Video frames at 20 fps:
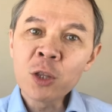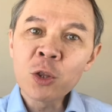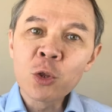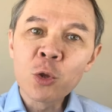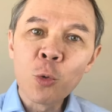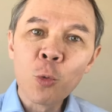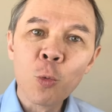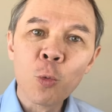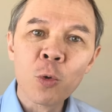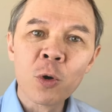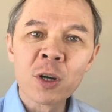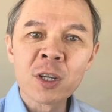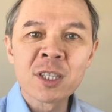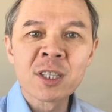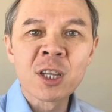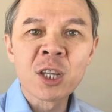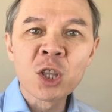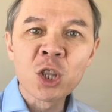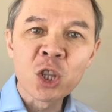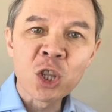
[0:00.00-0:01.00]
towards
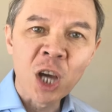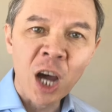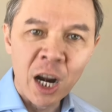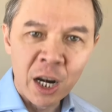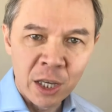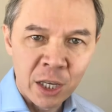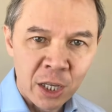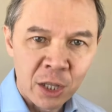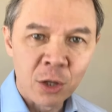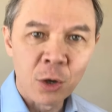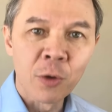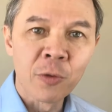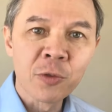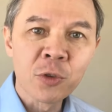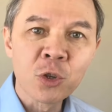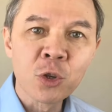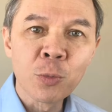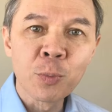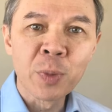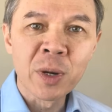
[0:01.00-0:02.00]
the target of
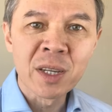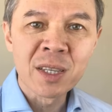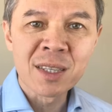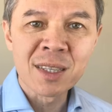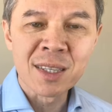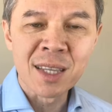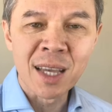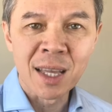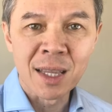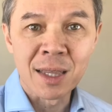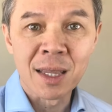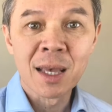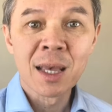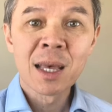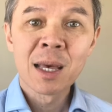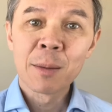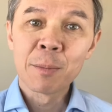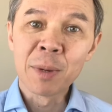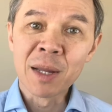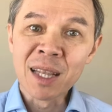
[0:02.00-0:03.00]
2%.
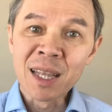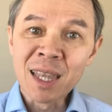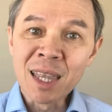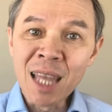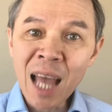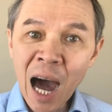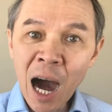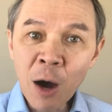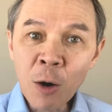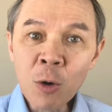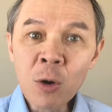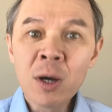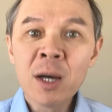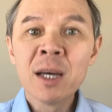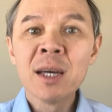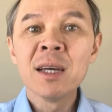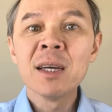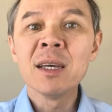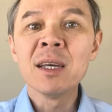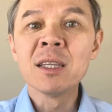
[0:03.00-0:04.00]
But now
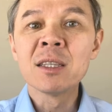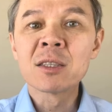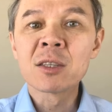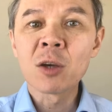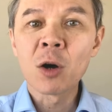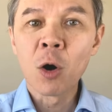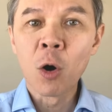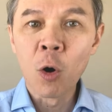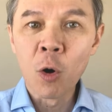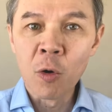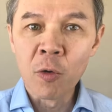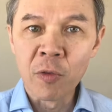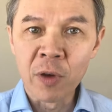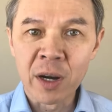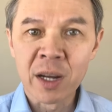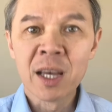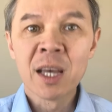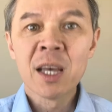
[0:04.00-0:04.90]
it's over.